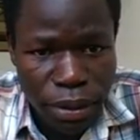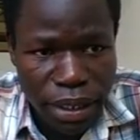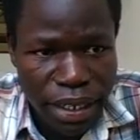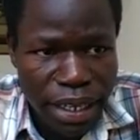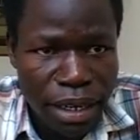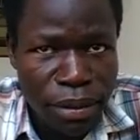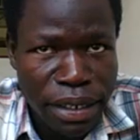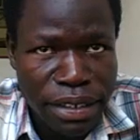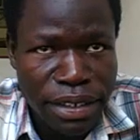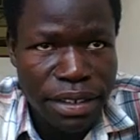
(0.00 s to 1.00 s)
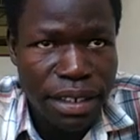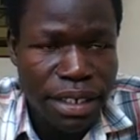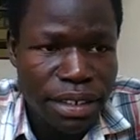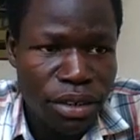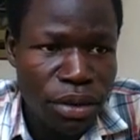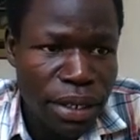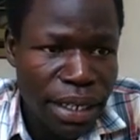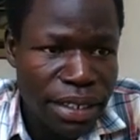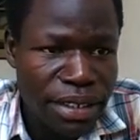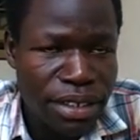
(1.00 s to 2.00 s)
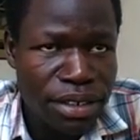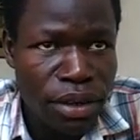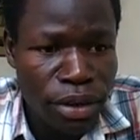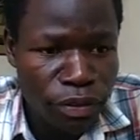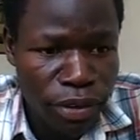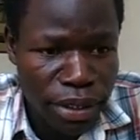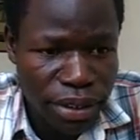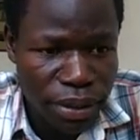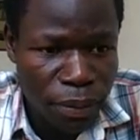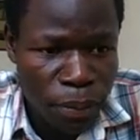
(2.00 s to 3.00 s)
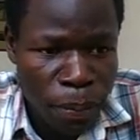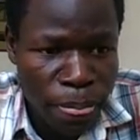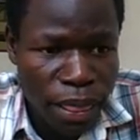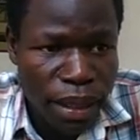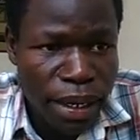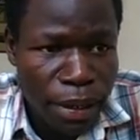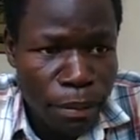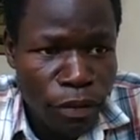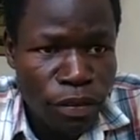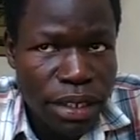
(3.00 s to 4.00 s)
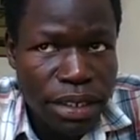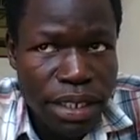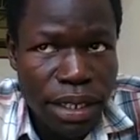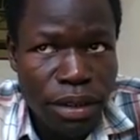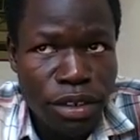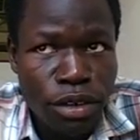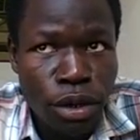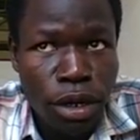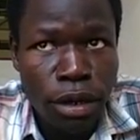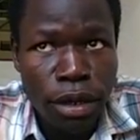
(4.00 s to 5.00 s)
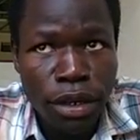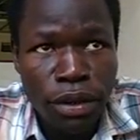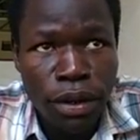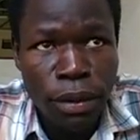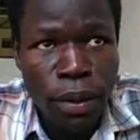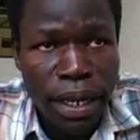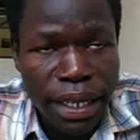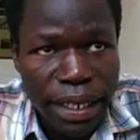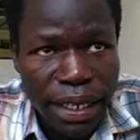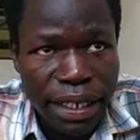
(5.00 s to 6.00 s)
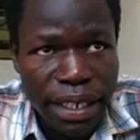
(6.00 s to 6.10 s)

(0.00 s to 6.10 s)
In other words, it contains the cell reference, the name of the cell you are working in.